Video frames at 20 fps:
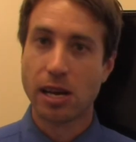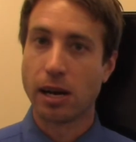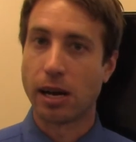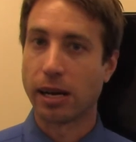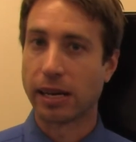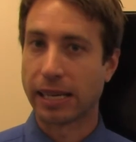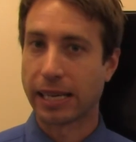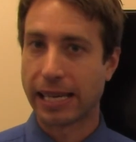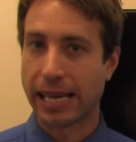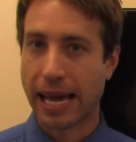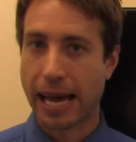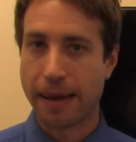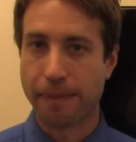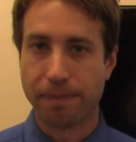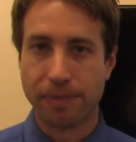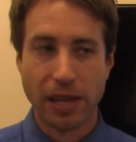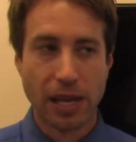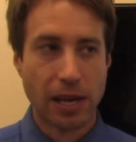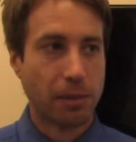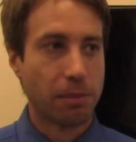Again,
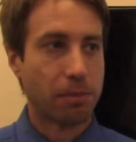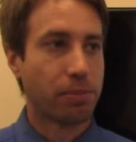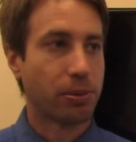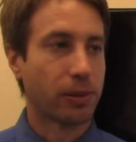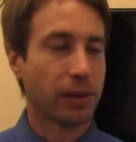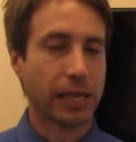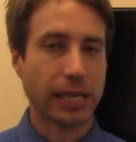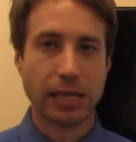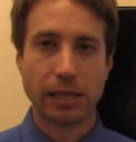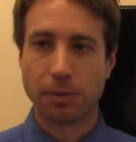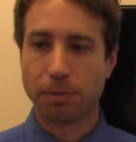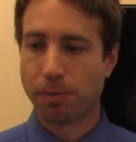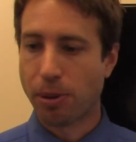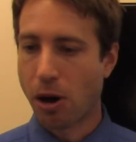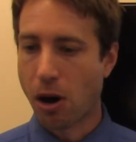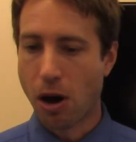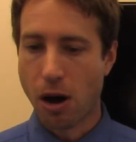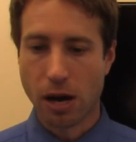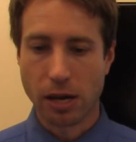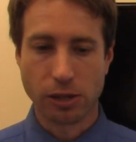please
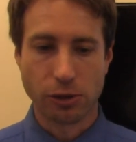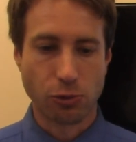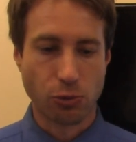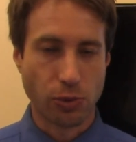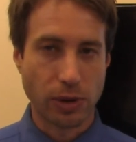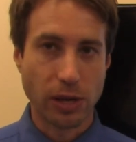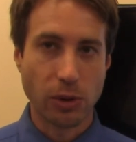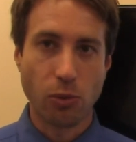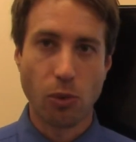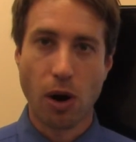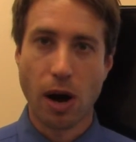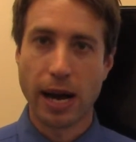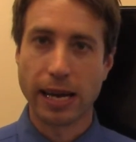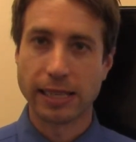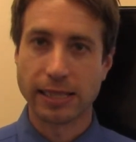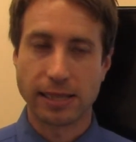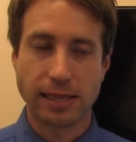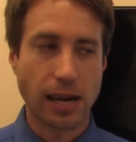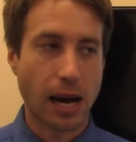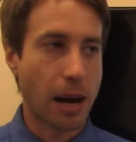pause,
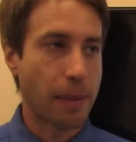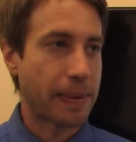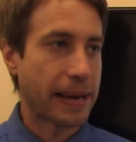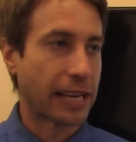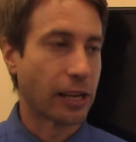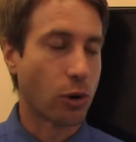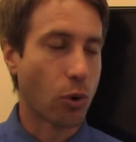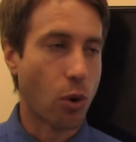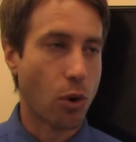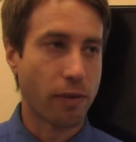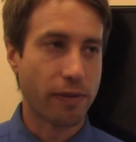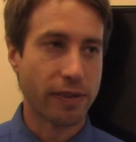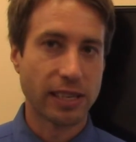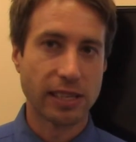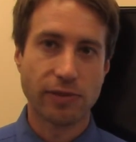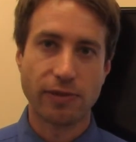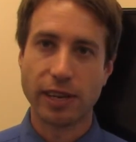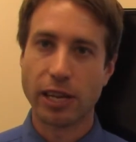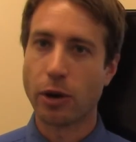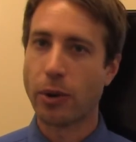rewind, stop, and go over this
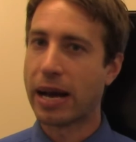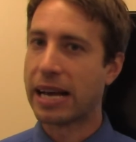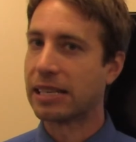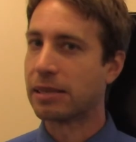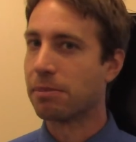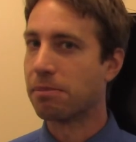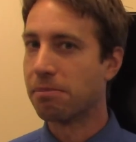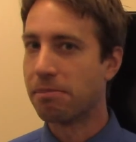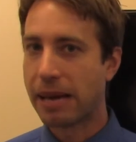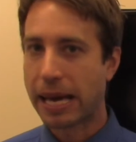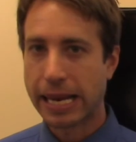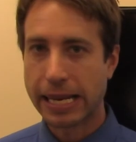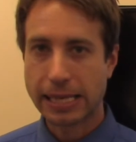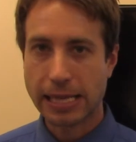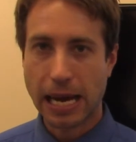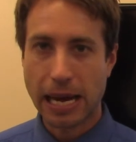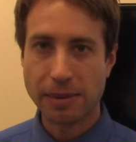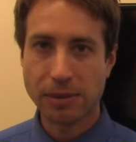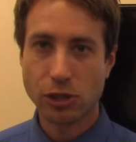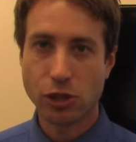video as many
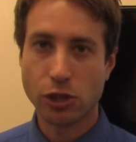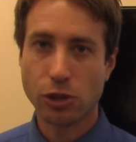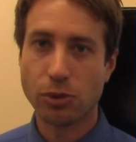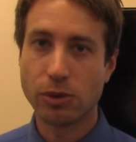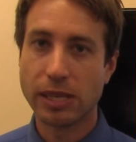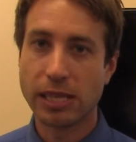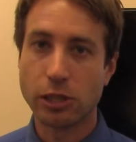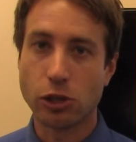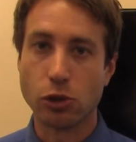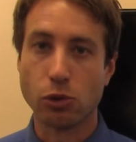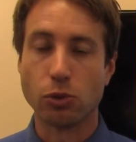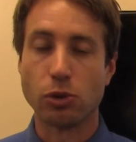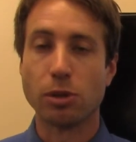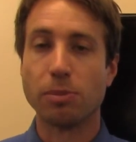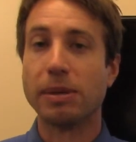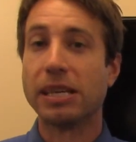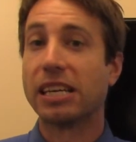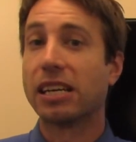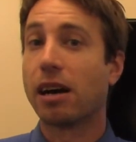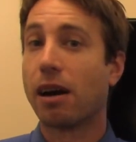times as you need to
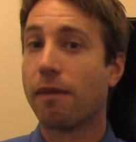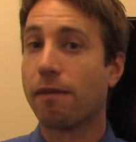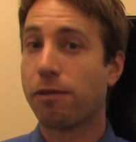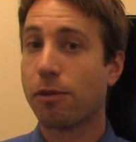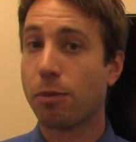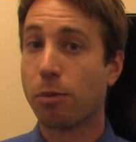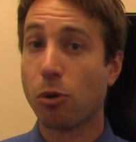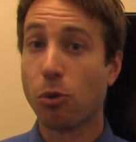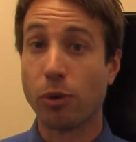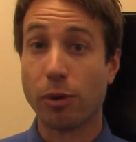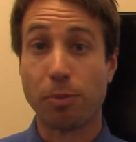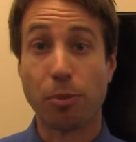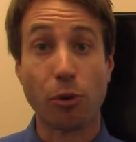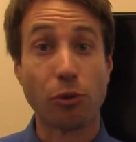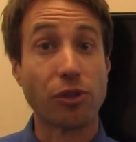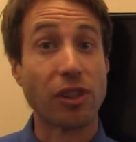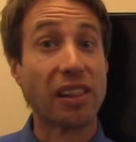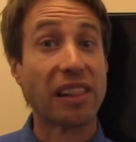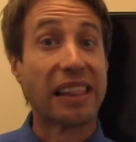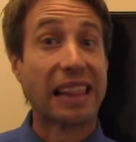be comfortable with both
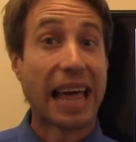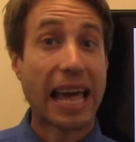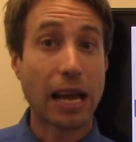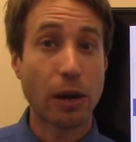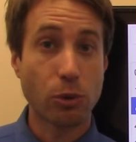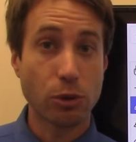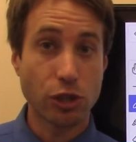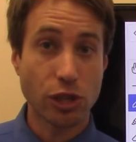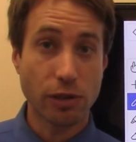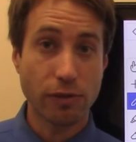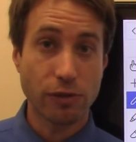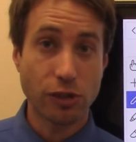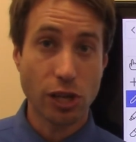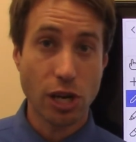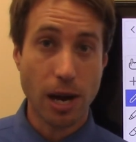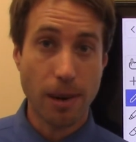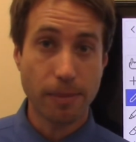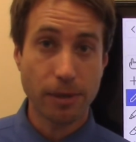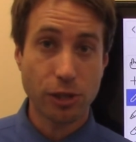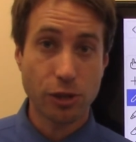the language of
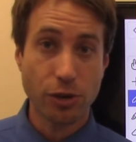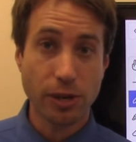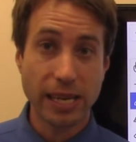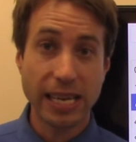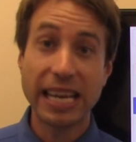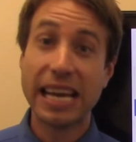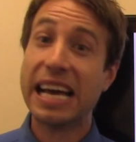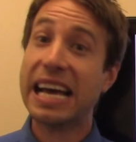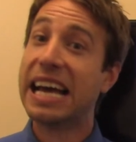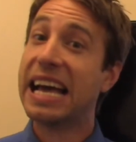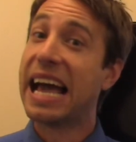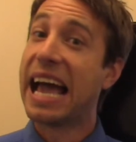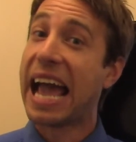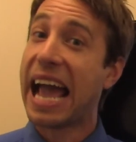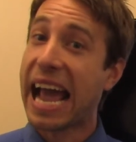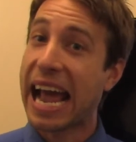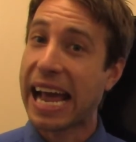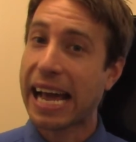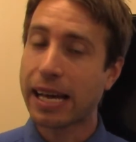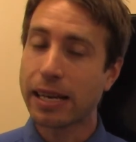geometry
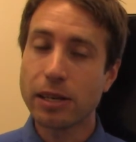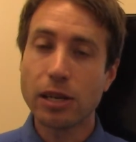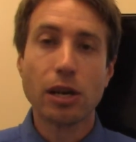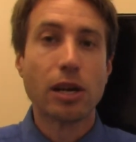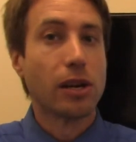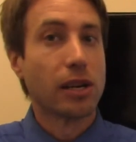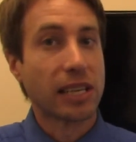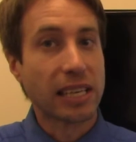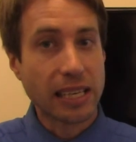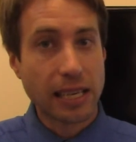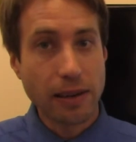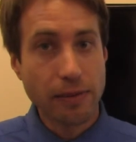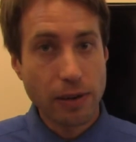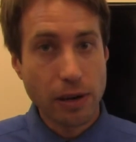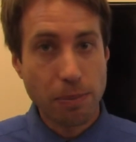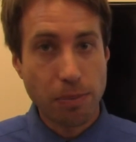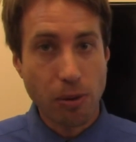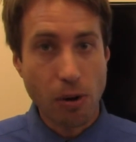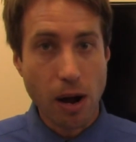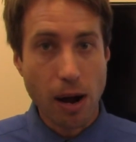and, given
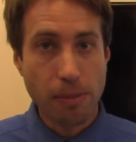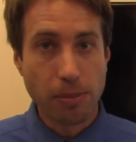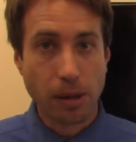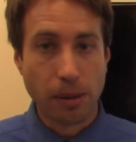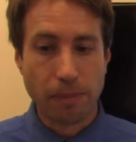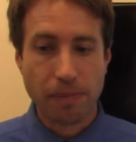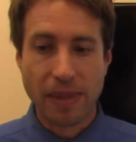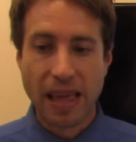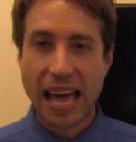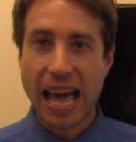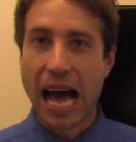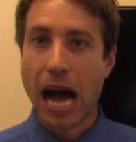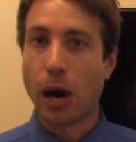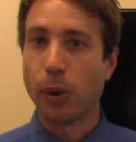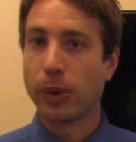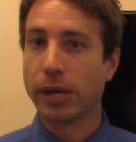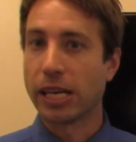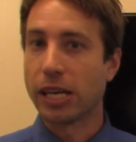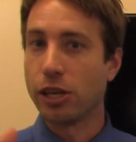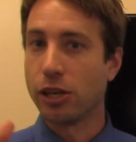a problem, how
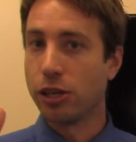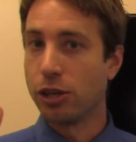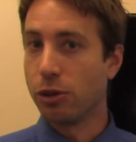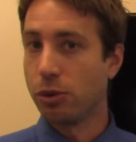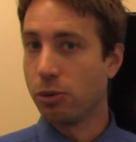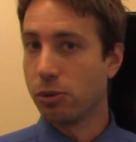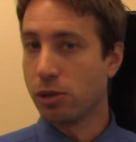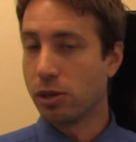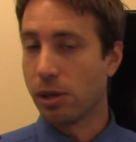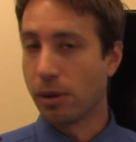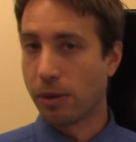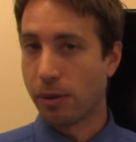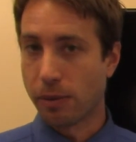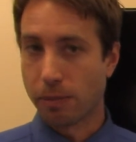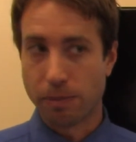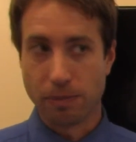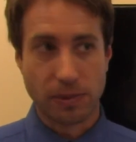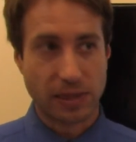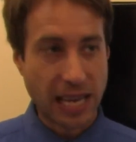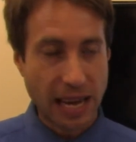we can use the
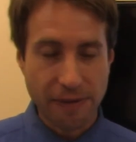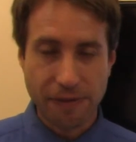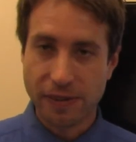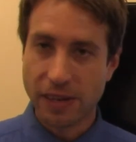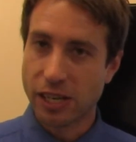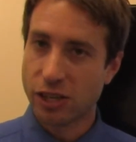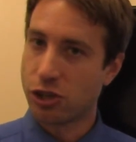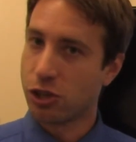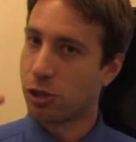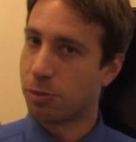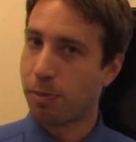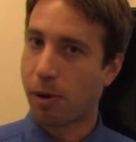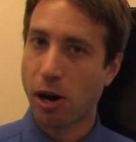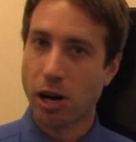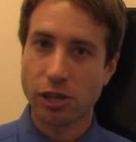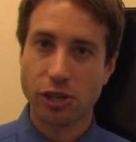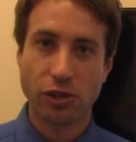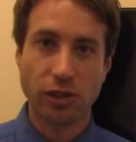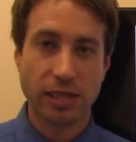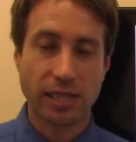definitions,
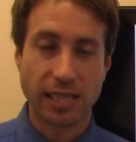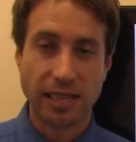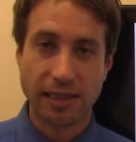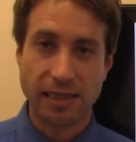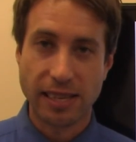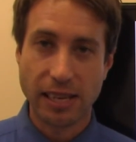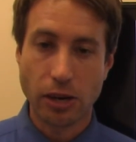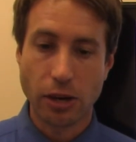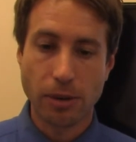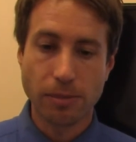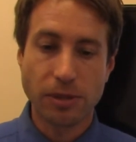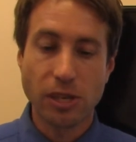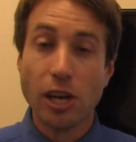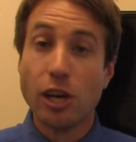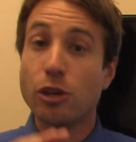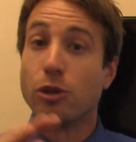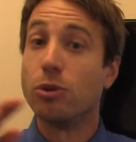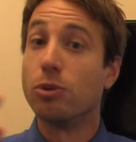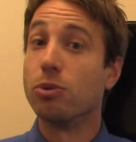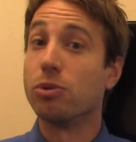postulates, and theorems
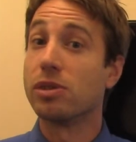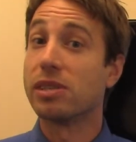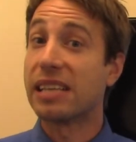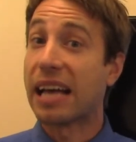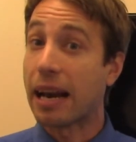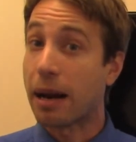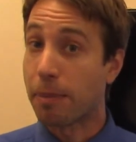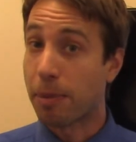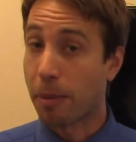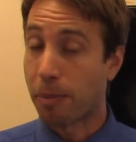to set up a